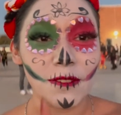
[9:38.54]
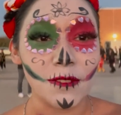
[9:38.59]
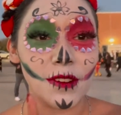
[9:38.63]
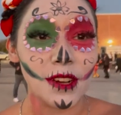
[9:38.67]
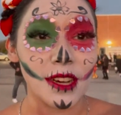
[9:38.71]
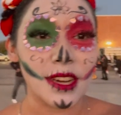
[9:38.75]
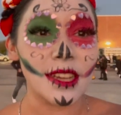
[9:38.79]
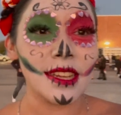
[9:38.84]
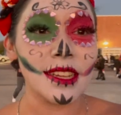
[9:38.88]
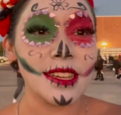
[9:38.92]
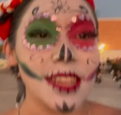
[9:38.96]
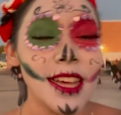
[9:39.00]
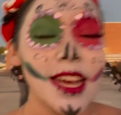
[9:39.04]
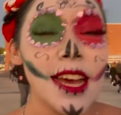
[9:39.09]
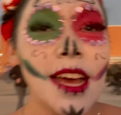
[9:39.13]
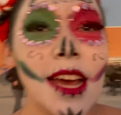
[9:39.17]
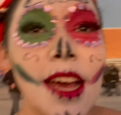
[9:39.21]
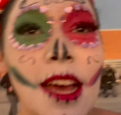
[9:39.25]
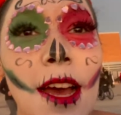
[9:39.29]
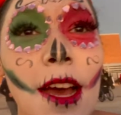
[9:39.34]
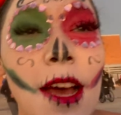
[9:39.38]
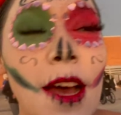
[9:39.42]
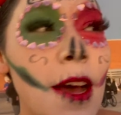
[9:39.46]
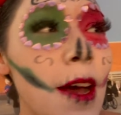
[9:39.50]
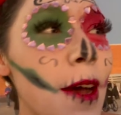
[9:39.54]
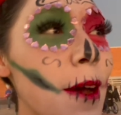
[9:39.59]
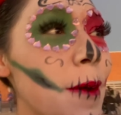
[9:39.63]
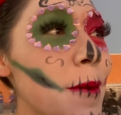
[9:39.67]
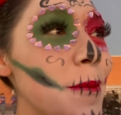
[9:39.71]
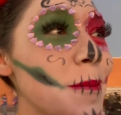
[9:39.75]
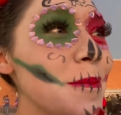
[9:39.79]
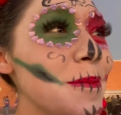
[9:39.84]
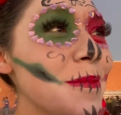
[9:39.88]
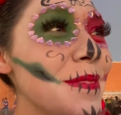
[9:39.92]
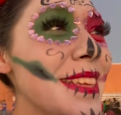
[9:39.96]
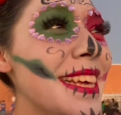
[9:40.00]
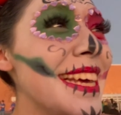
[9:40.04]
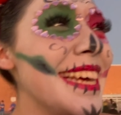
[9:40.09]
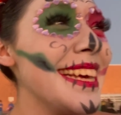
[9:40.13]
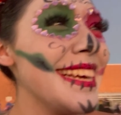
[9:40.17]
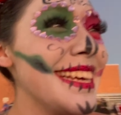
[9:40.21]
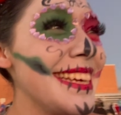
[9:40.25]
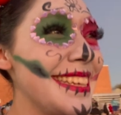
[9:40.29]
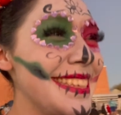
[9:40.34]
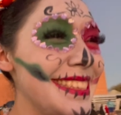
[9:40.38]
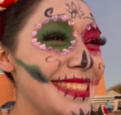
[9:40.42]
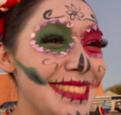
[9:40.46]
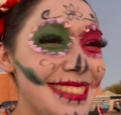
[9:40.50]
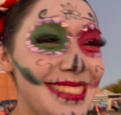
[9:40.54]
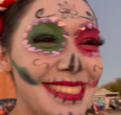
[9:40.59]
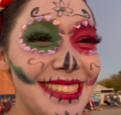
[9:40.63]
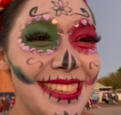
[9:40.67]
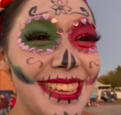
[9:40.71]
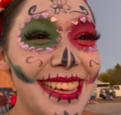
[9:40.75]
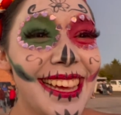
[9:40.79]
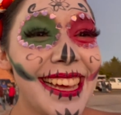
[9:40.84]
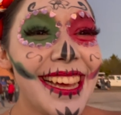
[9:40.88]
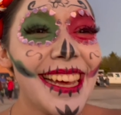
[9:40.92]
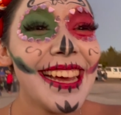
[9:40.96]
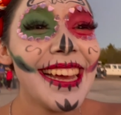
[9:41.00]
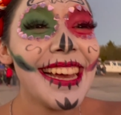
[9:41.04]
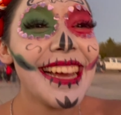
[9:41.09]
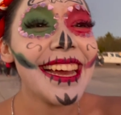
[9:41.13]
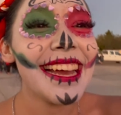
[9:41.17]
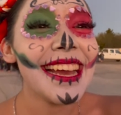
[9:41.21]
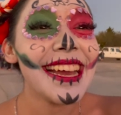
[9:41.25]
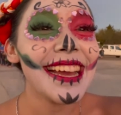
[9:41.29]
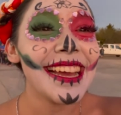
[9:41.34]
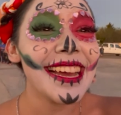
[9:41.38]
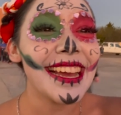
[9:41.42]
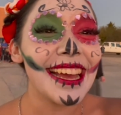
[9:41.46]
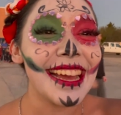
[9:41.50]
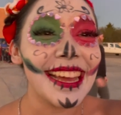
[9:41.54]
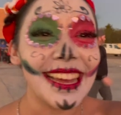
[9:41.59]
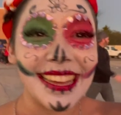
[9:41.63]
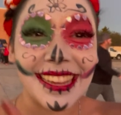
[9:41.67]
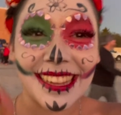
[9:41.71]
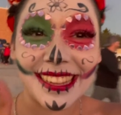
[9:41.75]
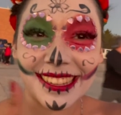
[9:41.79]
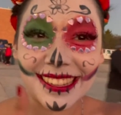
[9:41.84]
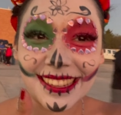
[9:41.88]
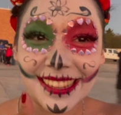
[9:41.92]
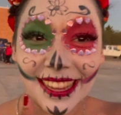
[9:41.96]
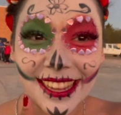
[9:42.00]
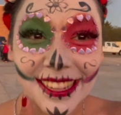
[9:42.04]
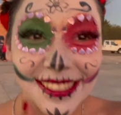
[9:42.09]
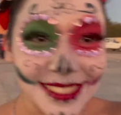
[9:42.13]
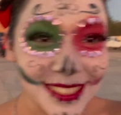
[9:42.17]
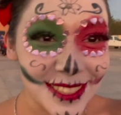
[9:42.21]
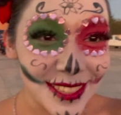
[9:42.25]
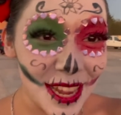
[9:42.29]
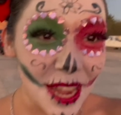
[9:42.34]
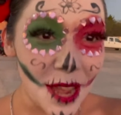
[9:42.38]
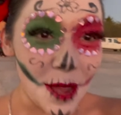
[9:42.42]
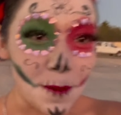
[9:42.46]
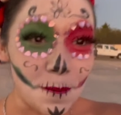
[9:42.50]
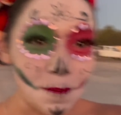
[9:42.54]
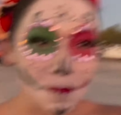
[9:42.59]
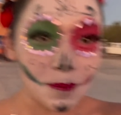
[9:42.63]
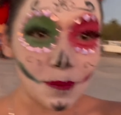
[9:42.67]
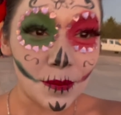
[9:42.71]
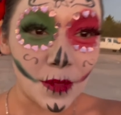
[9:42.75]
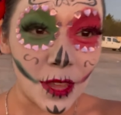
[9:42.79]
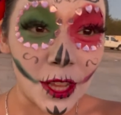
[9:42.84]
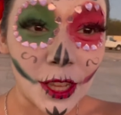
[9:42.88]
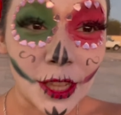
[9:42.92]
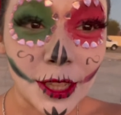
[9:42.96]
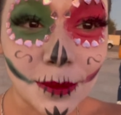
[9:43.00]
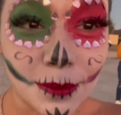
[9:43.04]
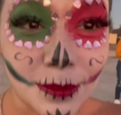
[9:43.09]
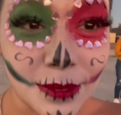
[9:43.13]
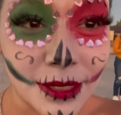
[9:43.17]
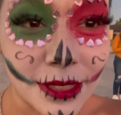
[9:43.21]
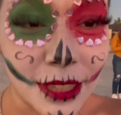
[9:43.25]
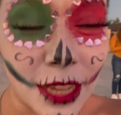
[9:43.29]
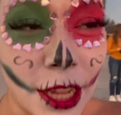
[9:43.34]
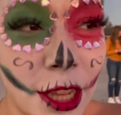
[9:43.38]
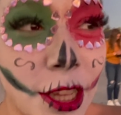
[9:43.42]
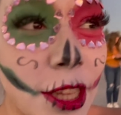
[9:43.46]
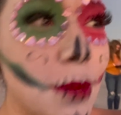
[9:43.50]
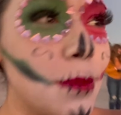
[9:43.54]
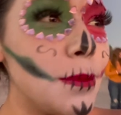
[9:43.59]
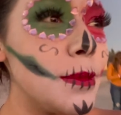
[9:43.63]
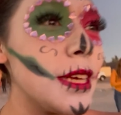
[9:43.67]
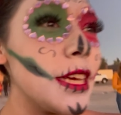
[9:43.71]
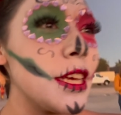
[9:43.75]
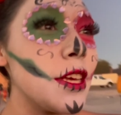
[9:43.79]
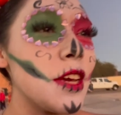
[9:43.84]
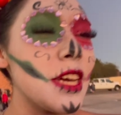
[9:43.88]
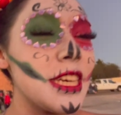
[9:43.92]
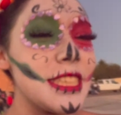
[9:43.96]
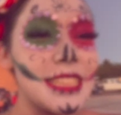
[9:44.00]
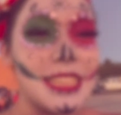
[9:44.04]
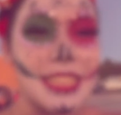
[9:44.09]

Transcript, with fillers: fun. Um, it's enough. I'll, I'll update you guys